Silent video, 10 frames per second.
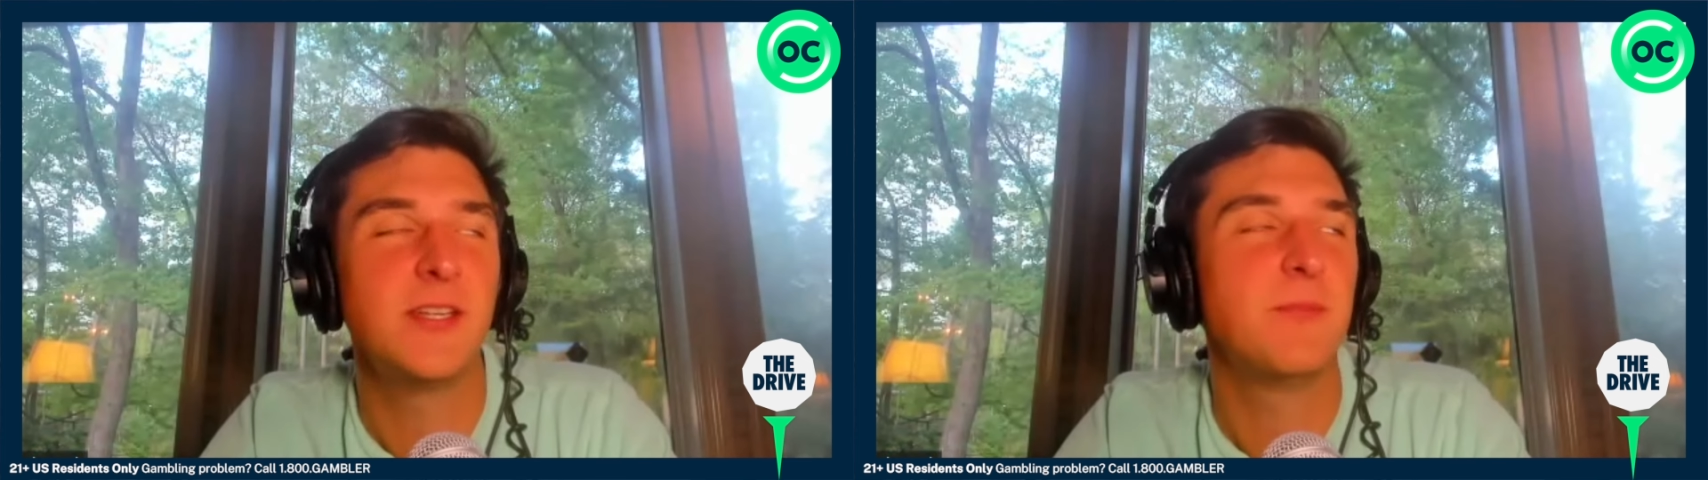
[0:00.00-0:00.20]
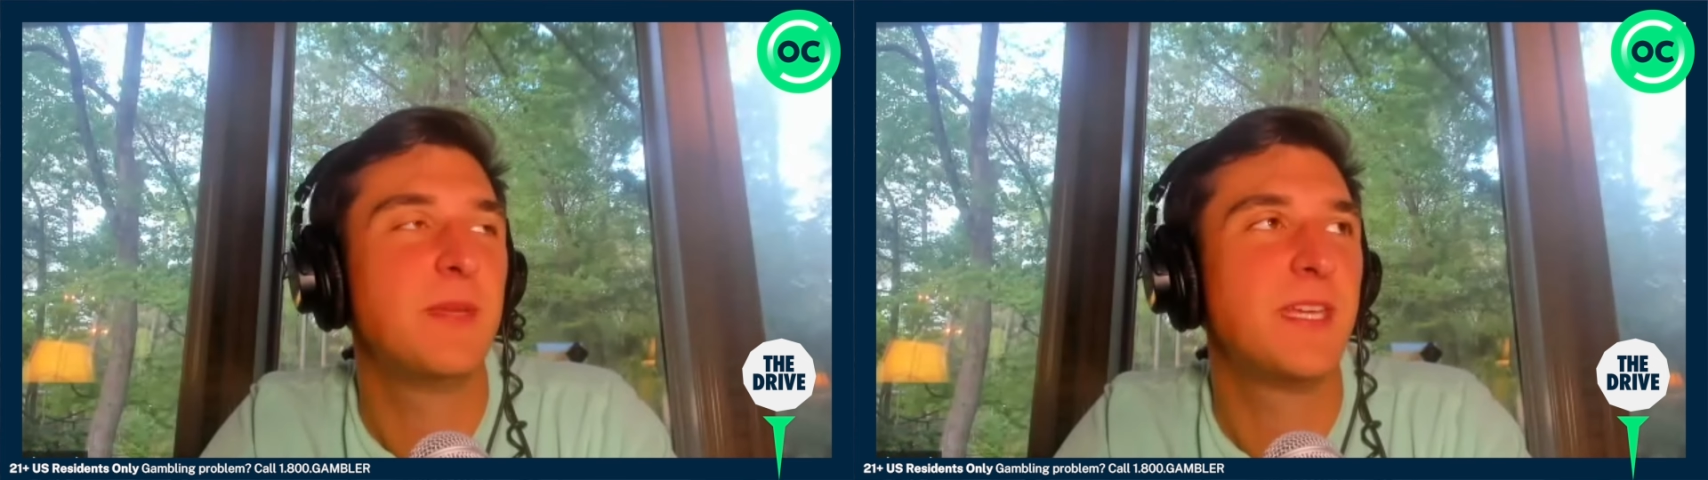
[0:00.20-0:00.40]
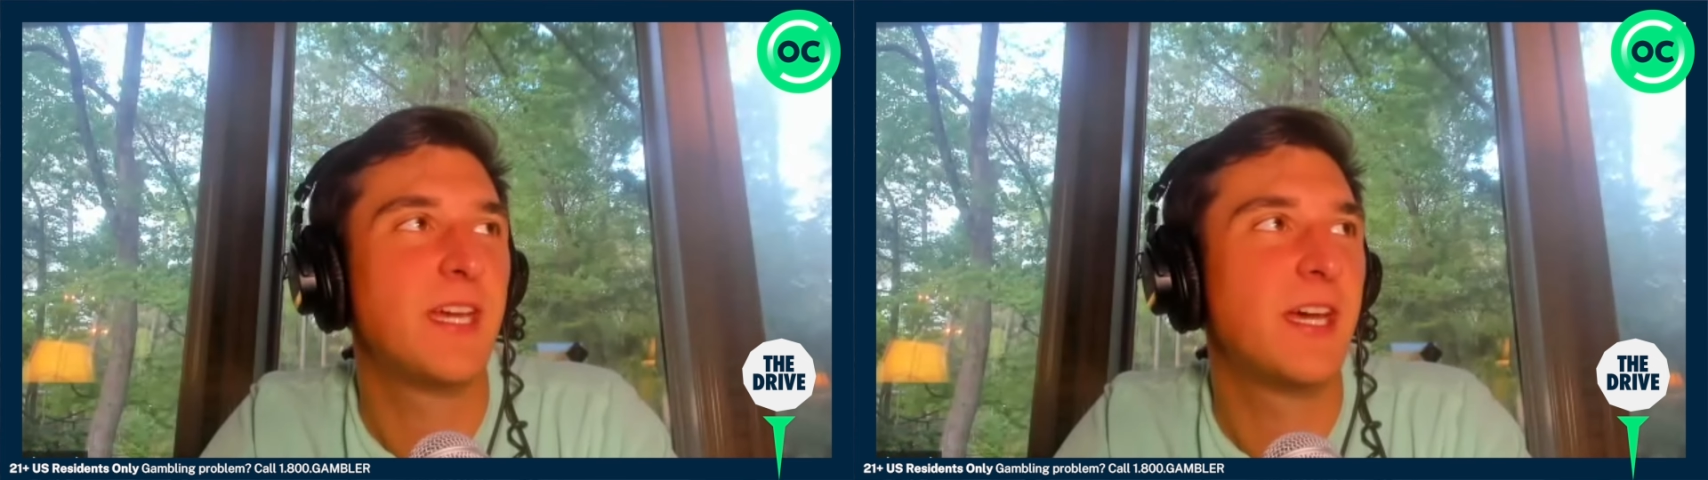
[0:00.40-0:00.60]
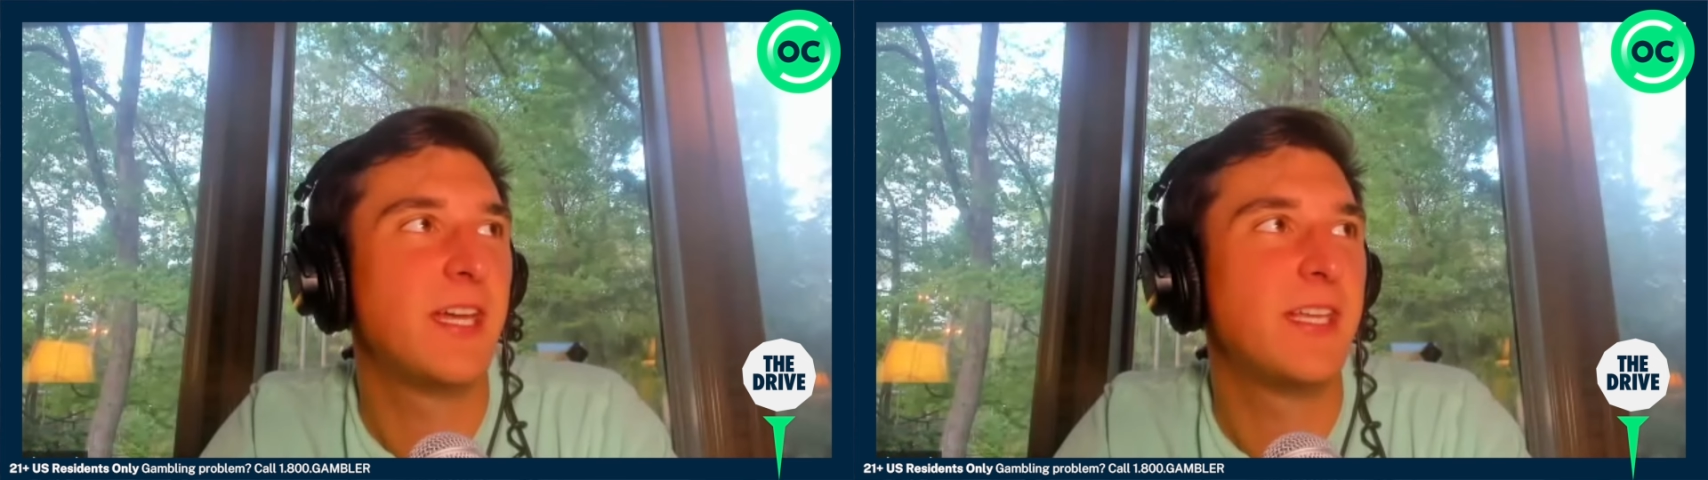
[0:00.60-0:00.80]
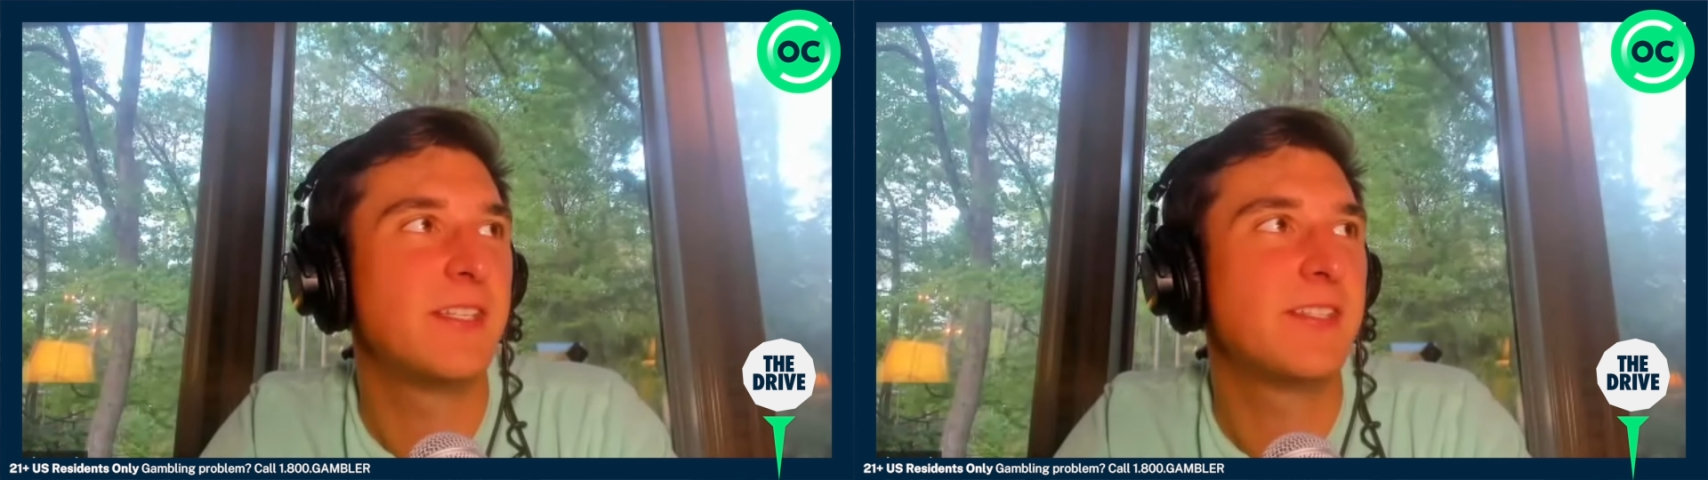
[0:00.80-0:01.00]

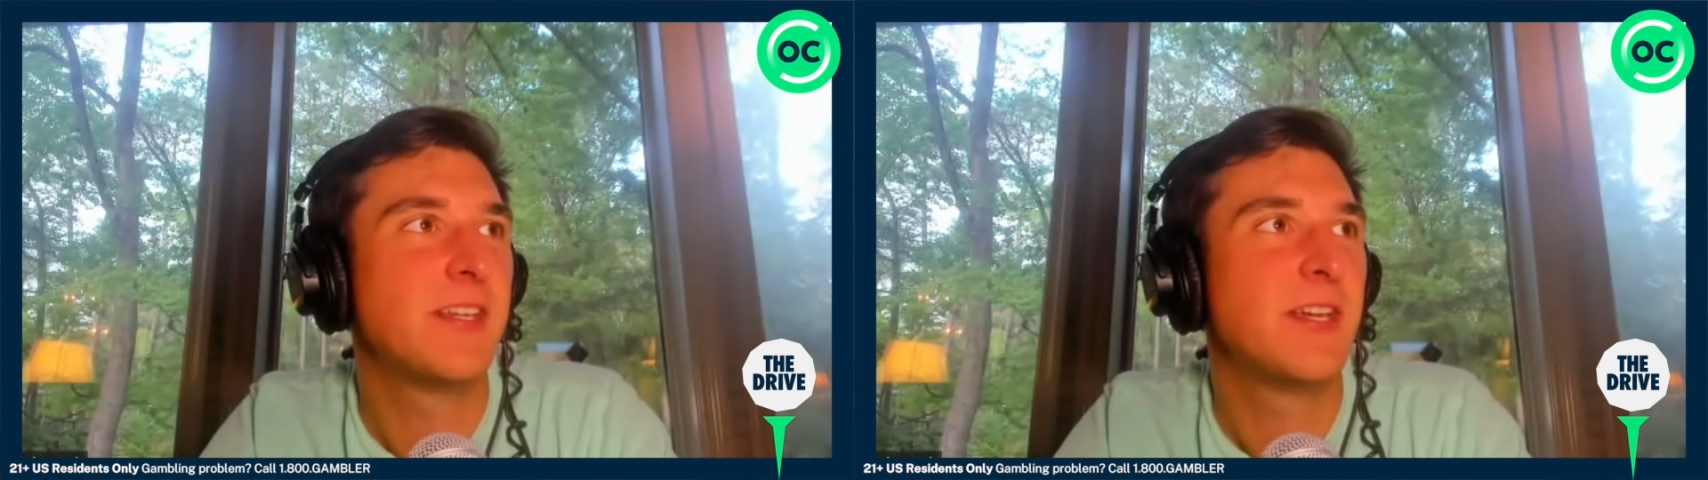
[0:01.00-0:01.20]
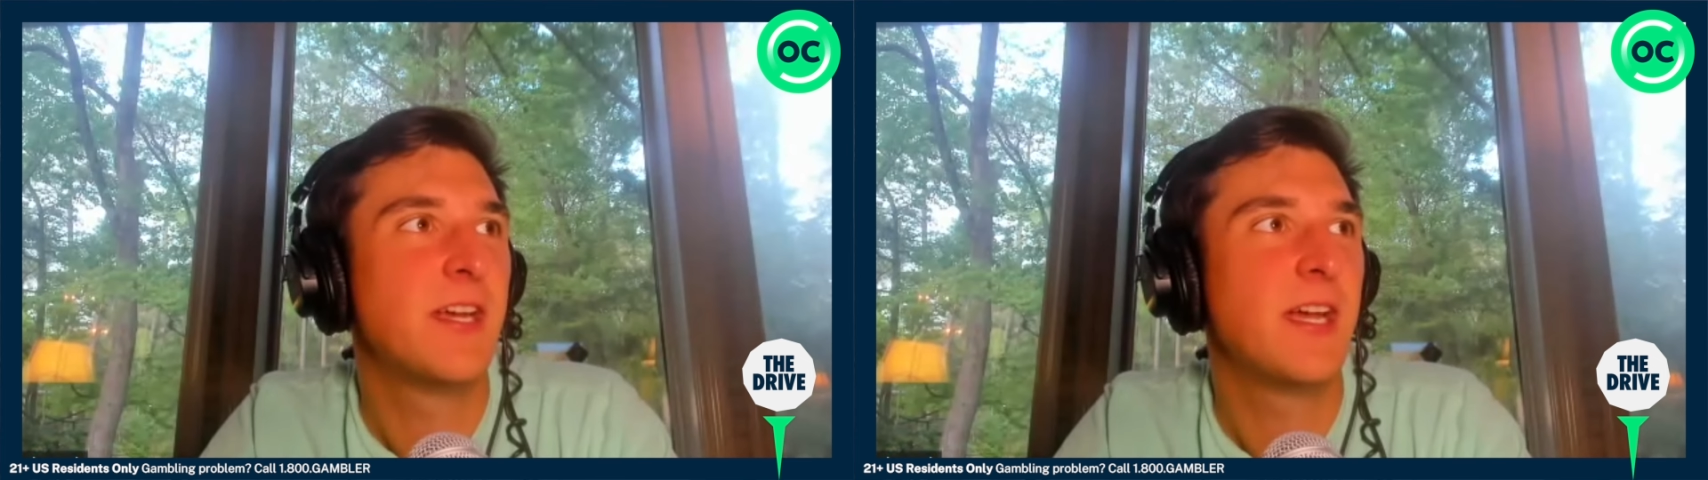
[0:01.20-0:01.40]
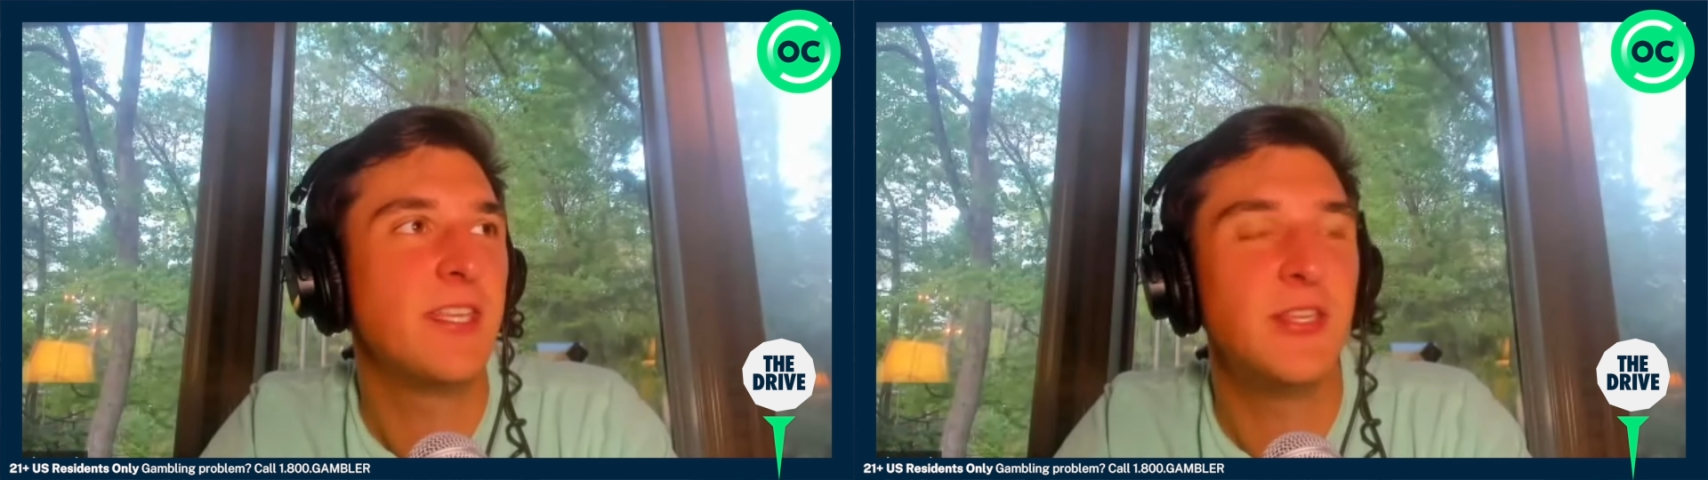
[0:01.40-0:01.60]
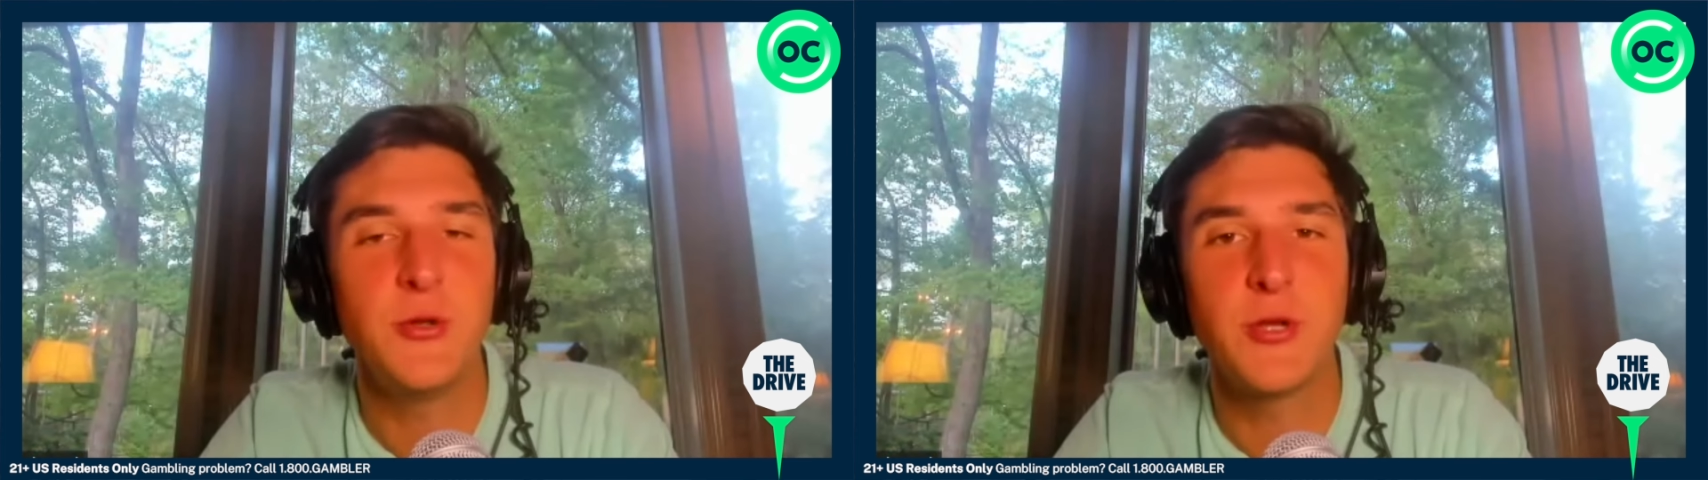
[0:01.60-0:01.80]
because you